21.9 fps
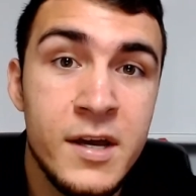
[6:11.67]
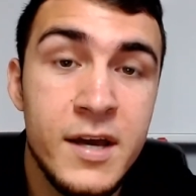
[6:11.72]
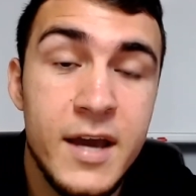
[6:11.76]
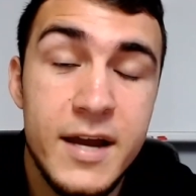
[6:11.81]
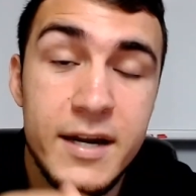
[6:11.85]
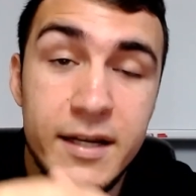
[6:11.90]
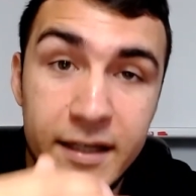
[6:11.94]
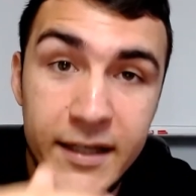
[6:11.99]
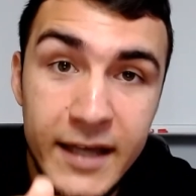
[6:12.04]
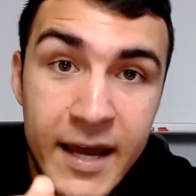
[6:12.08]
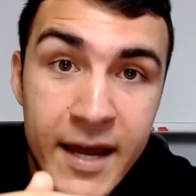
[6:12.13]

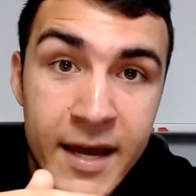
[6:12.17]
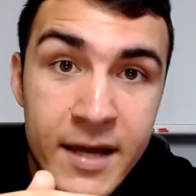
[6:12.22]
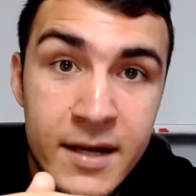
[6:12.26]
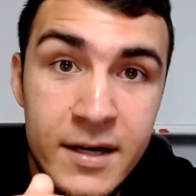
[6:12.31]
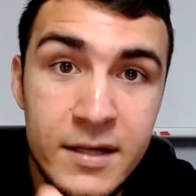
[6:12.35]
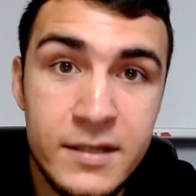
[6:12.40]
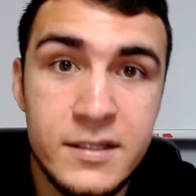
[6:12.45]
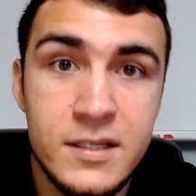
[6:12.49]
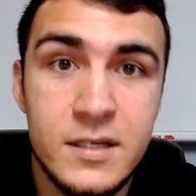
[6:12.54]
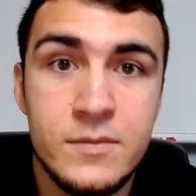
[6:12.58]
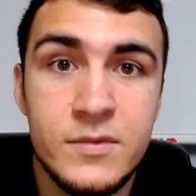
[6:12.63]
And again,
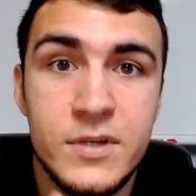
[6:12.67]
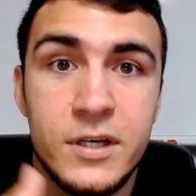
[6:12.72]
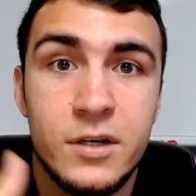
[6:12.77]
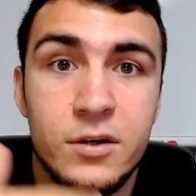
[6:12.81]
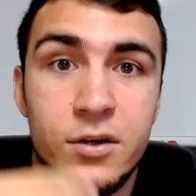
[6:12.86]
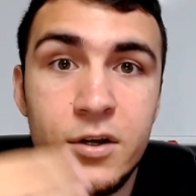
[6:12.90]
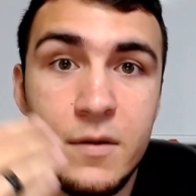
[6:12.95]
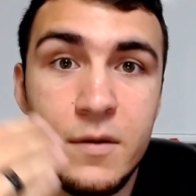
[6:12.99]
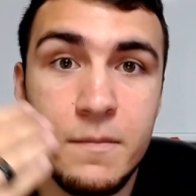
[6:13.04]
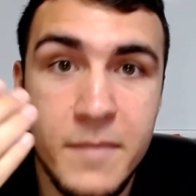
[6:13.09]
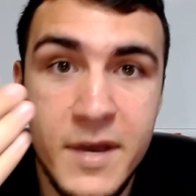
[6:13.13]
it seems like you're
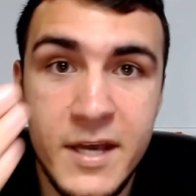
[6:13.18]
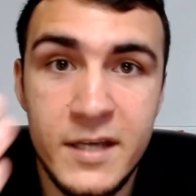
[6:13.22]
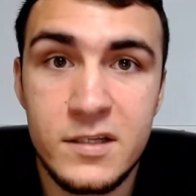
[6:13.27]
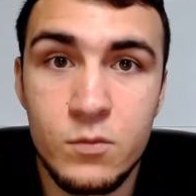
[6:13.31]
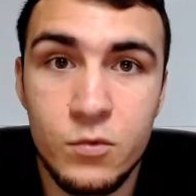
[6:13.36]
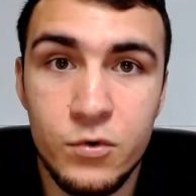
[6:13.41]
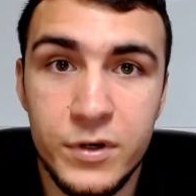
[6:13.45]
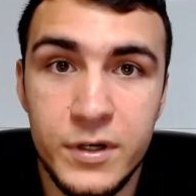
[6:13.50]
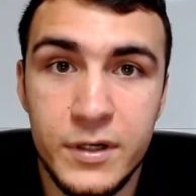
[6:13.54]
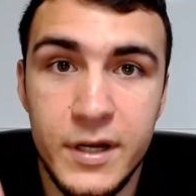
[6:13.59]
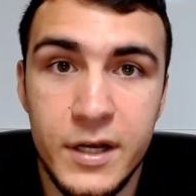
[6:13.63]
going to make
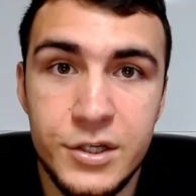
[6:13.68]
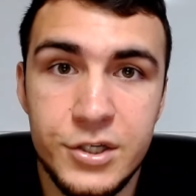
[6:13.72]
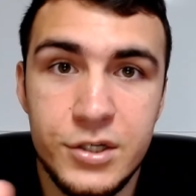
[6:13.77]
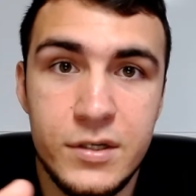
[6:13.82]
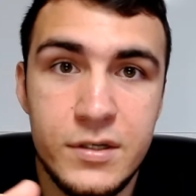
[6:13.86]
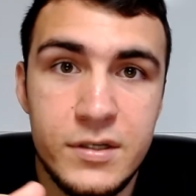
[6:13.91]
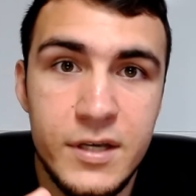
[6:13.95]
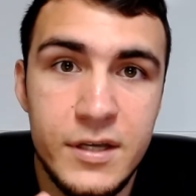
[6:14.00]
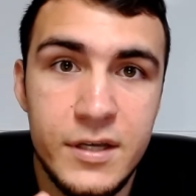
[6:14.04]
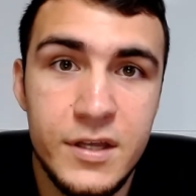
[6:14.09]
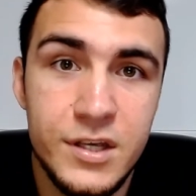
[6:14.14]
some more
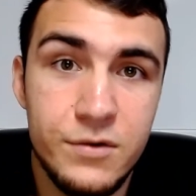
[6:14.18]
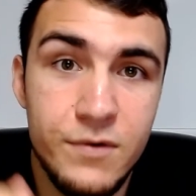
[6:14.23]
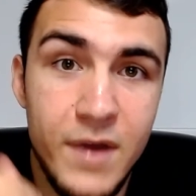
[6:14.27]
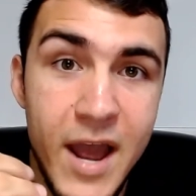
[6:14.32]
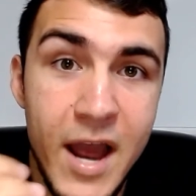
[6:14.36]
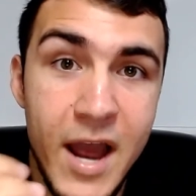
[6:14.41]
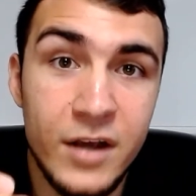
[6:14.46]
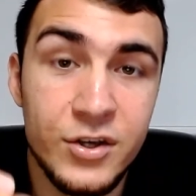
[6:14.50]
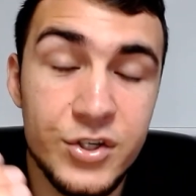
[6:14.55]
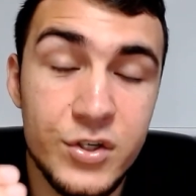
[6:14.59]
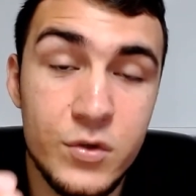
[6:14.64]
connections and that you
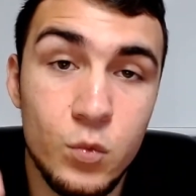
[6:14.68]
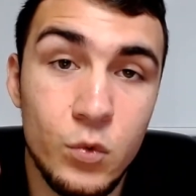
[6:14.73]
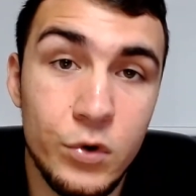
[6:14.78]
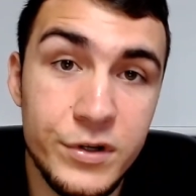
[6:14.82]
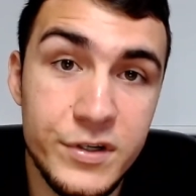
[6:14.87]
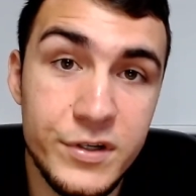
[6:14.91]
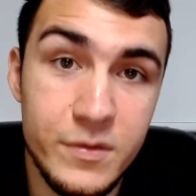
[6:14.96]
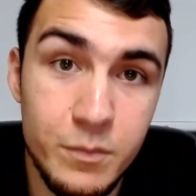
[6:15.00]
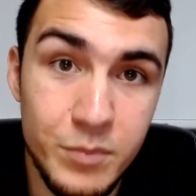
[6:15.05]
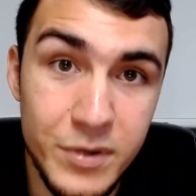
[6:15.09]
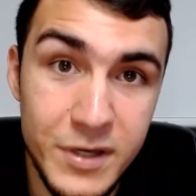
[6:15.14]
actually
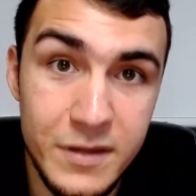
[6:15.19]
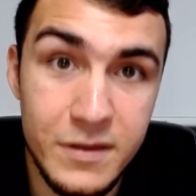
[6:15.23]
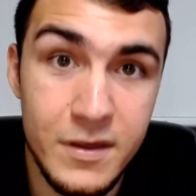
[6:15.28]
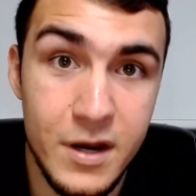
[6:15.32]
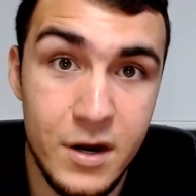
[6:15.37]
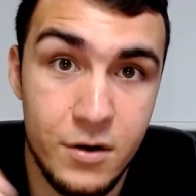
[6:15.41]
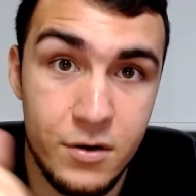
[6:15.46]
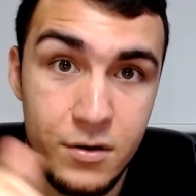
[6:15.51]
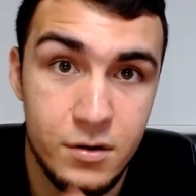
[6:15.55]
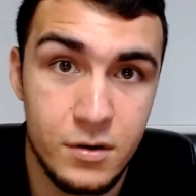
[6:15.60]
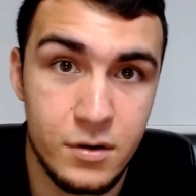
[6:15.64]
want to be there.